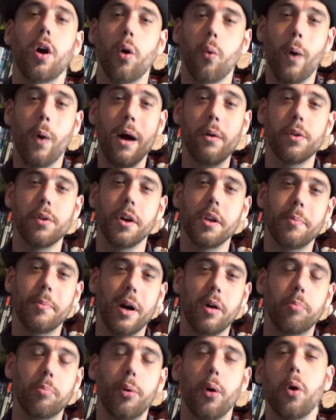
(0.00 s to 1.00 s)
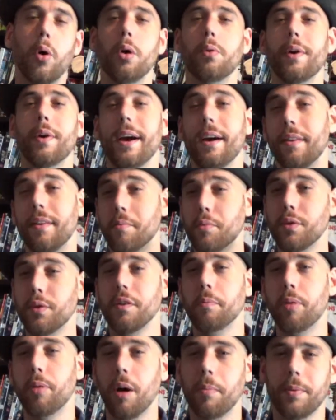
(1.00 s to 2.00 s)
While we're on about Paul Ray, the
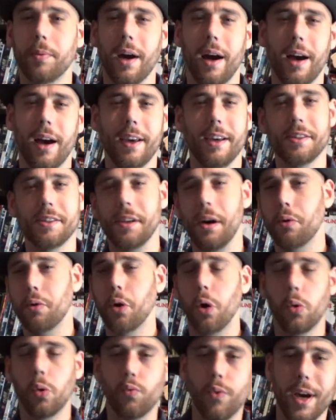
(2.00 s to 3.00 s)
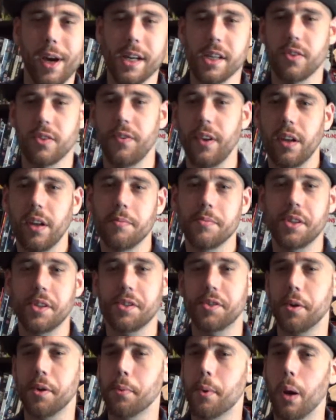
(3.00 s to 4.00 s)
movie pop guy, he's now called Ray's Films.
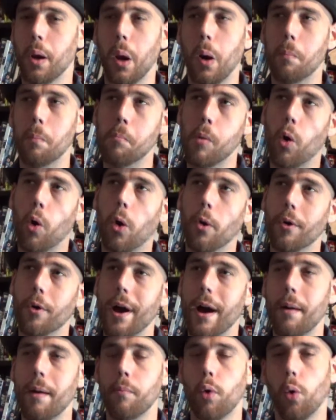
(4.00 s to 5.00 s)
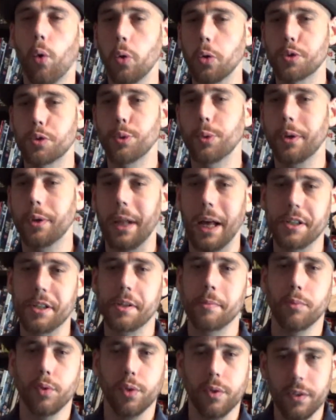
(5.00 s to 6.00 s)
He's doing a lot more old school
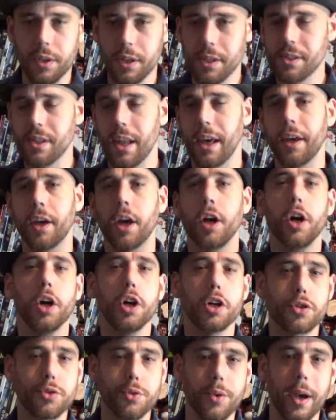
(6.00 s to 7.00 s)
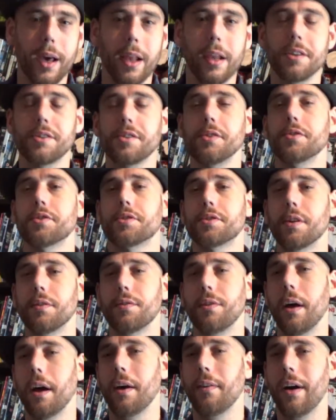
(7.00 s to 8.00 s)
classic movies like trailers and
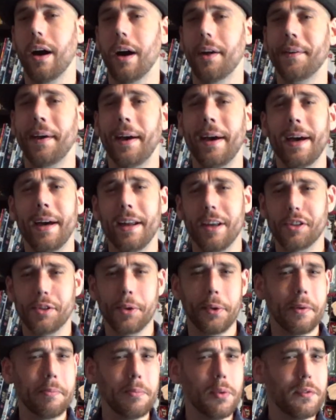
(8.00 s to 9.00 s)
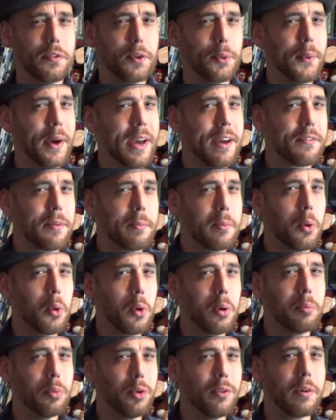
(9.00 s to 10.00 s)
stuff like that. He sort of moved away from the
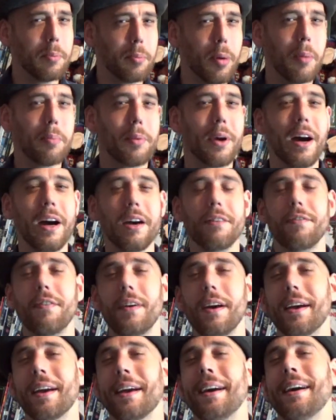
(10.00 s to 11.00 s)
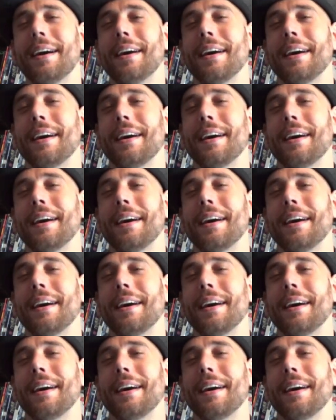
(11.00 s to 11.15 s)
whole movie pop guy thing.